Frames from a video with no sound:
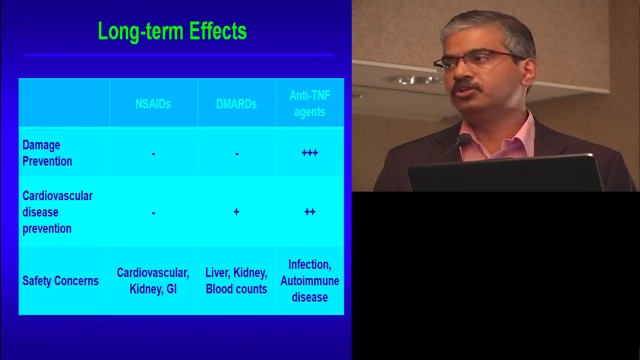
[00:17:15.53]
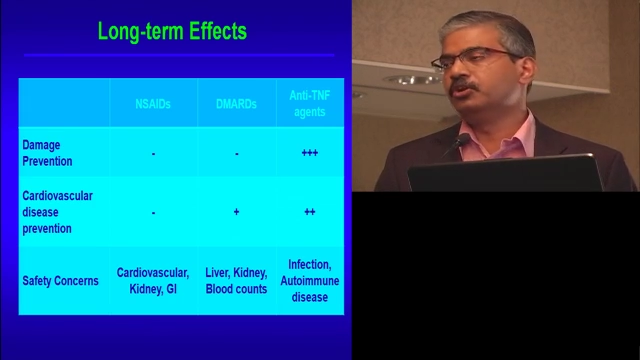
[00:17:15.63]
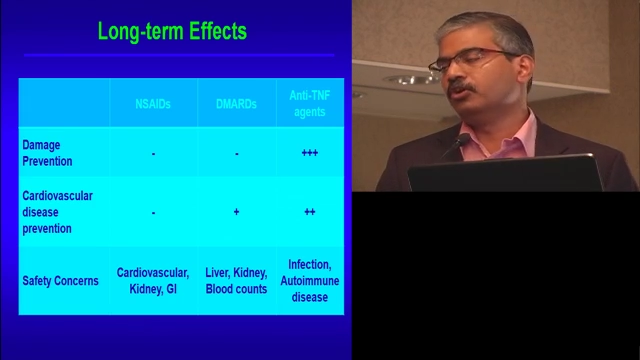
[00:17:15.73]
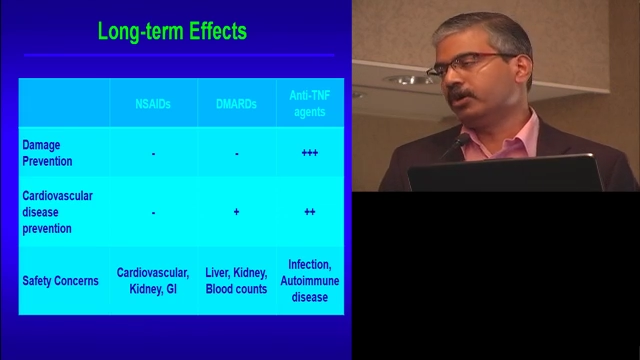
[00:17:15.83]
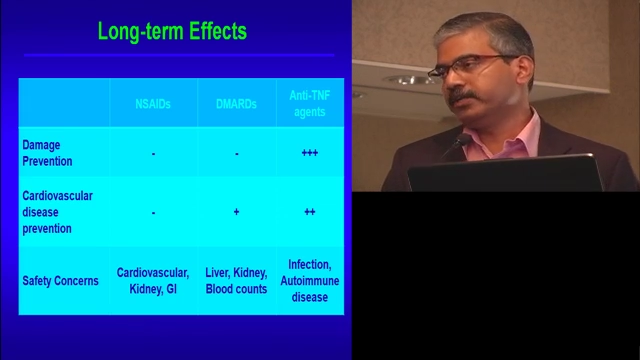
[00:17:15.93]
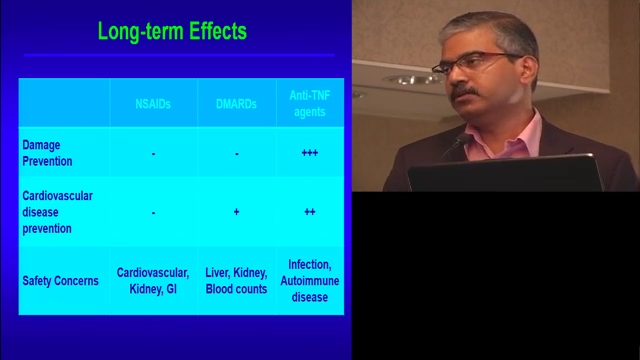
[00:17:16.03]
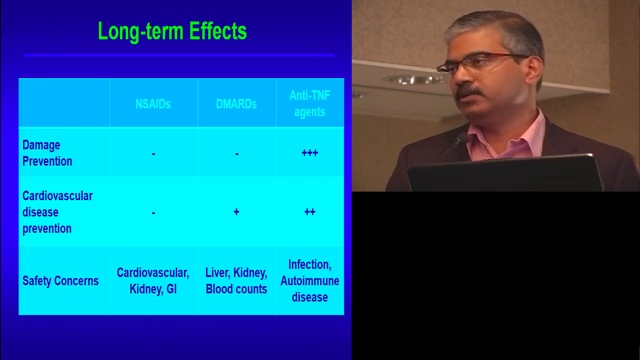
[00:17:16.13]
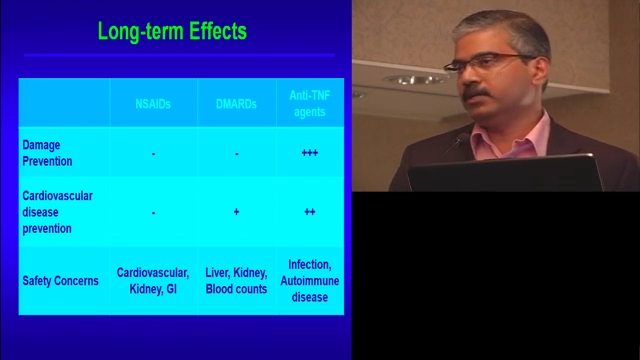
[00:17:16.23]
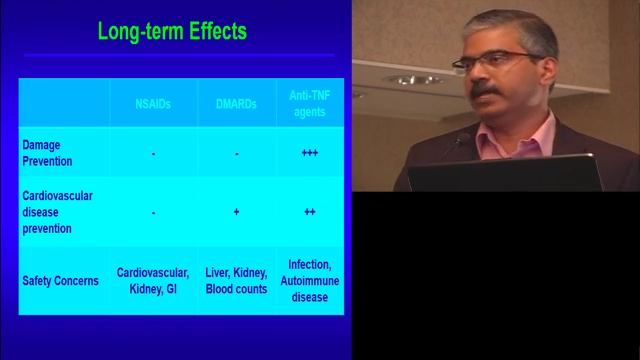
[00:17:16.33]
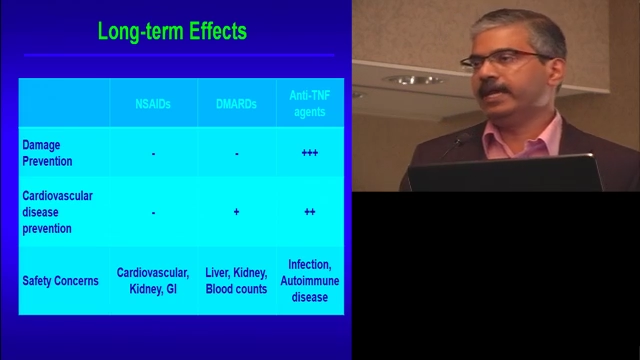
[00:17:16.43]
not in
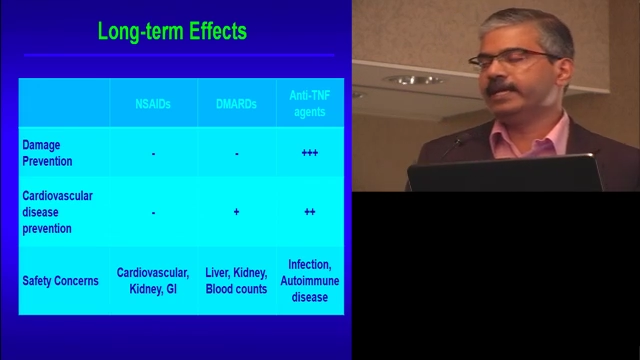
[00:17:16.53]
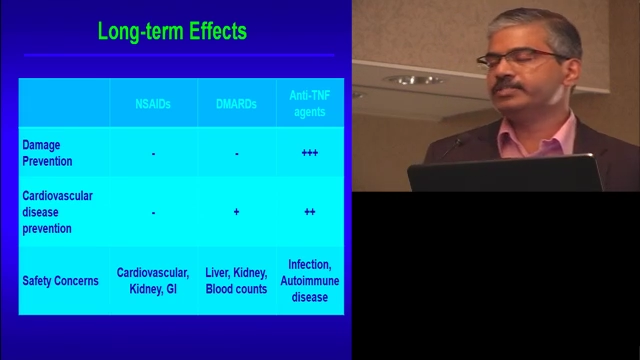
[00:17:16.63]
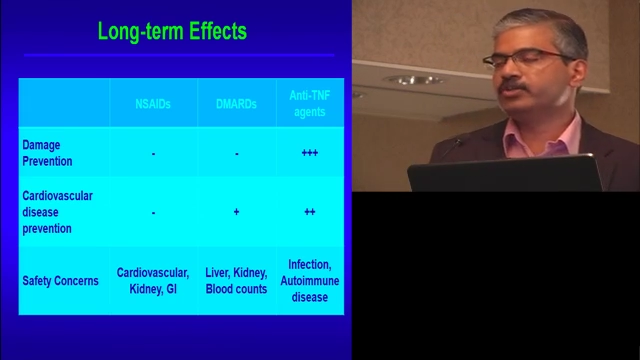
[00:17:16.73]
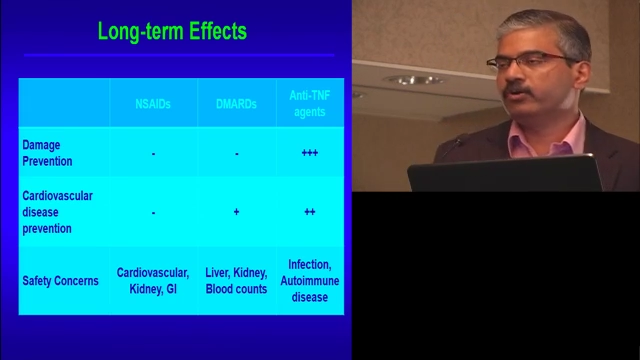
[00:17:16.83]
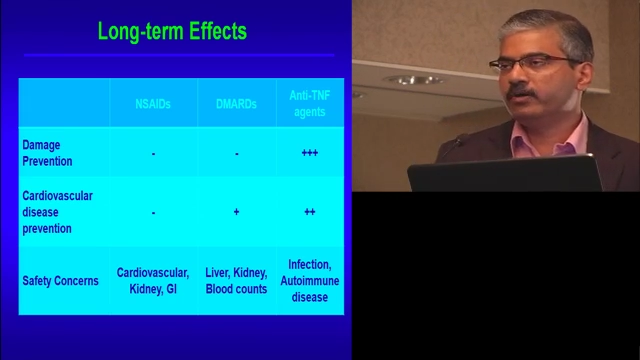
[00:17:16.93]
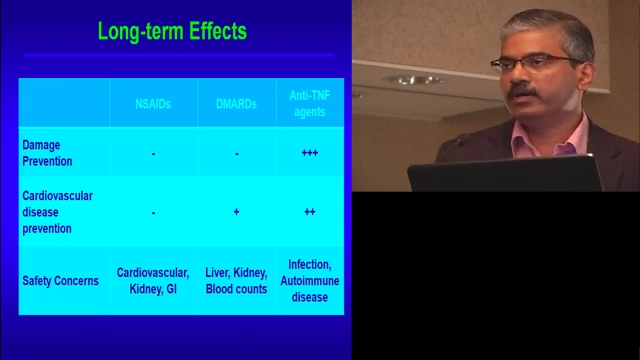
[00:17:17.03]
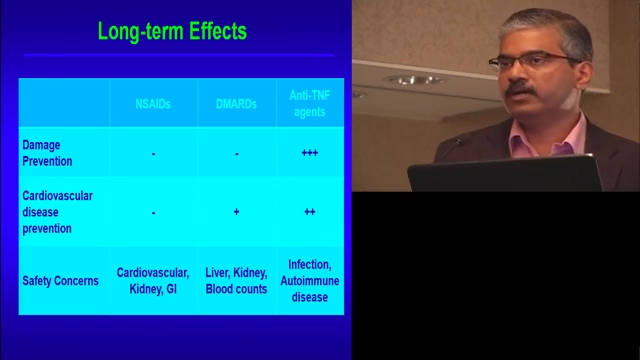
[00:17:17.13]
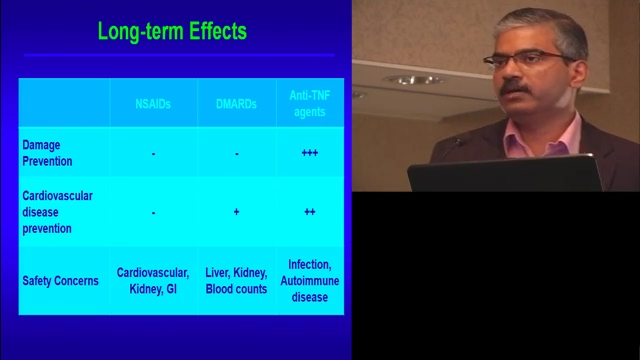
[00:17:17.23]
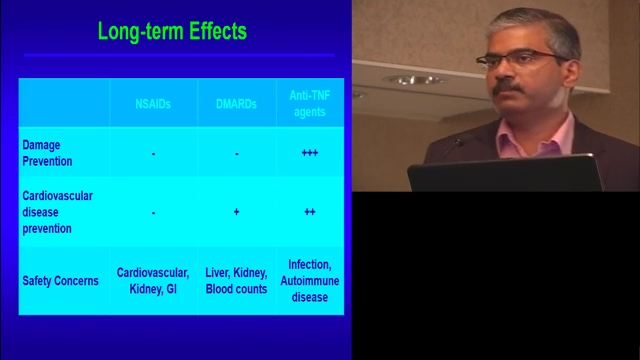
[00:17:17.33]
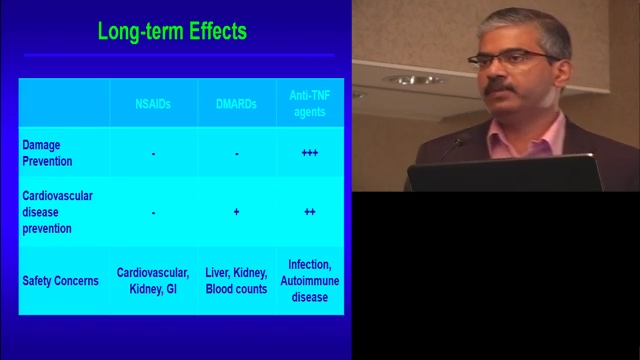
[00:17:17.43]
AS
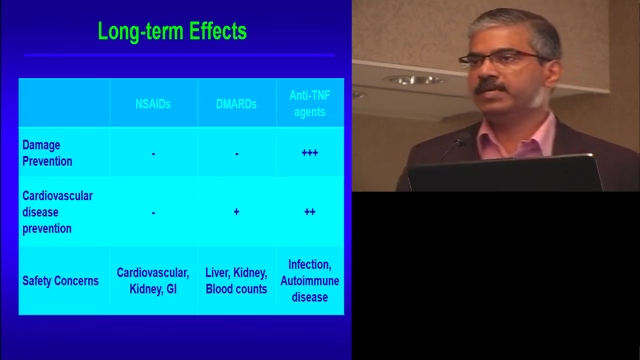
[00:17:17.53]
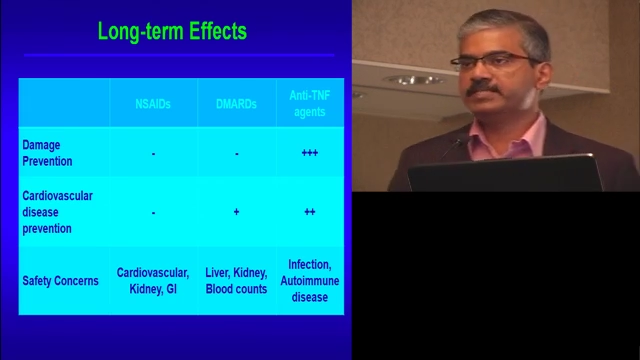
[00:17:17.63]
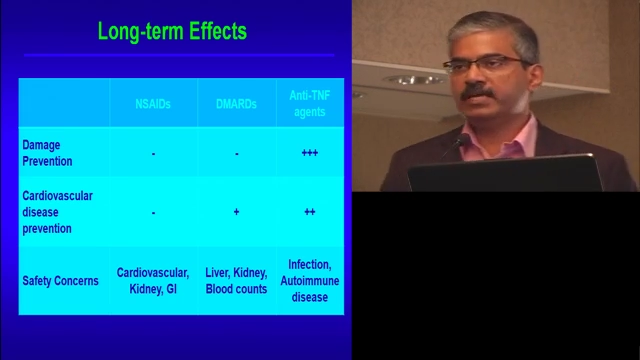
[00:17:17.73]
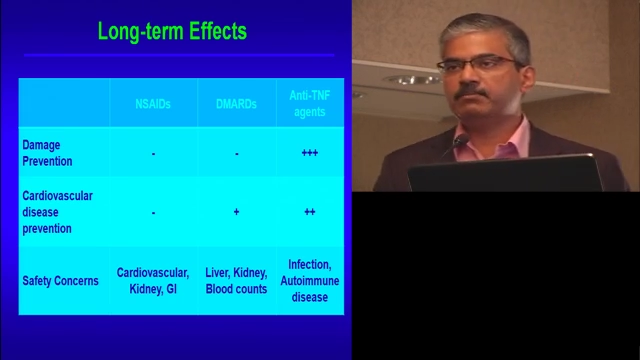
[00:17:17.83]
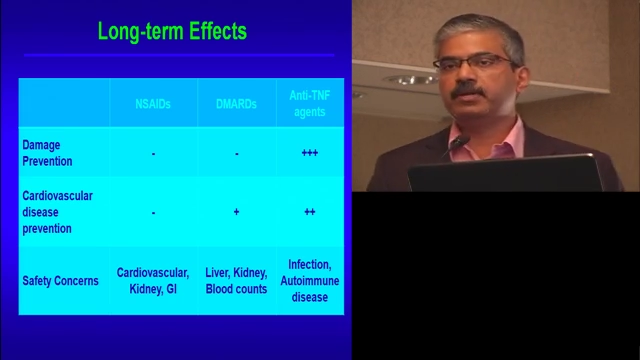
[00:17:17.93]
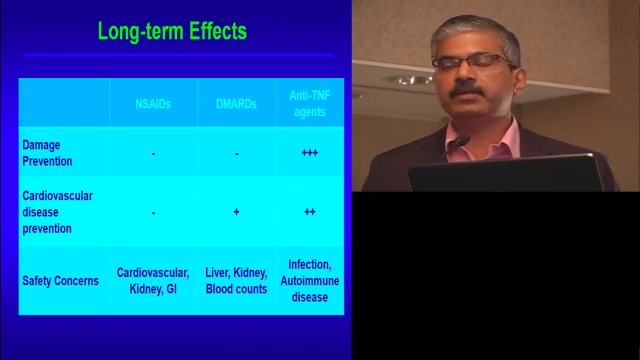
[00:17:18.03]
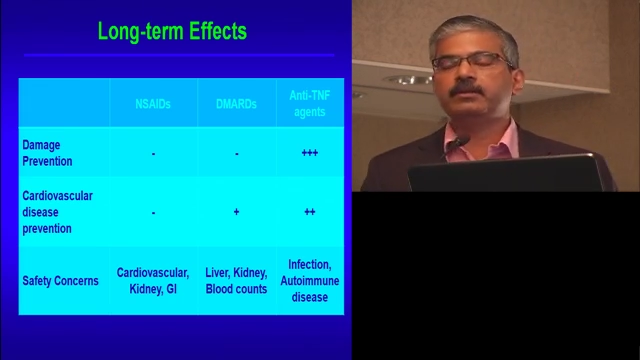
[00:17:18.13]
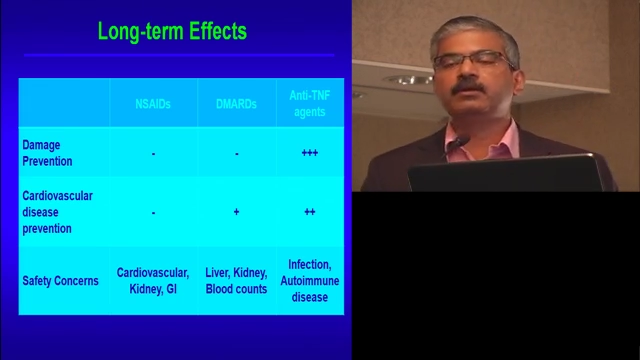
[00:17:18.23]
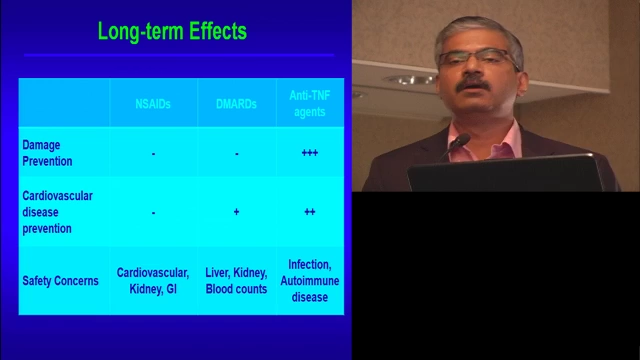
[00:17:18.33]
or PSA, but in